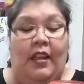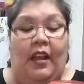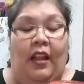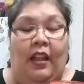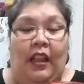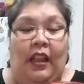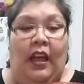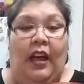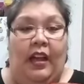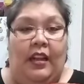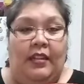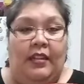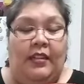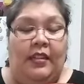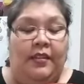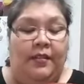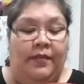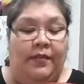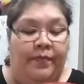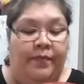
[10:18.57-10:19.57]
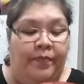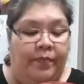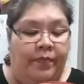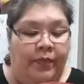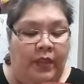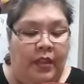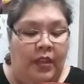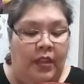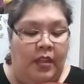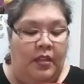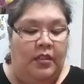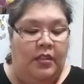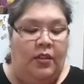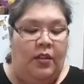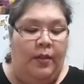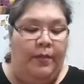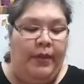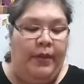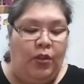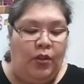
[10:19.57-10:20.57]
a lot. So
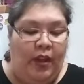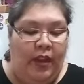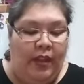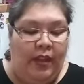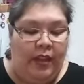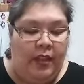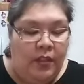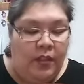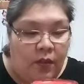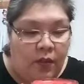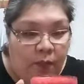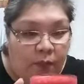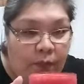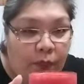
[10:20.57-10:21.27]
let me try this.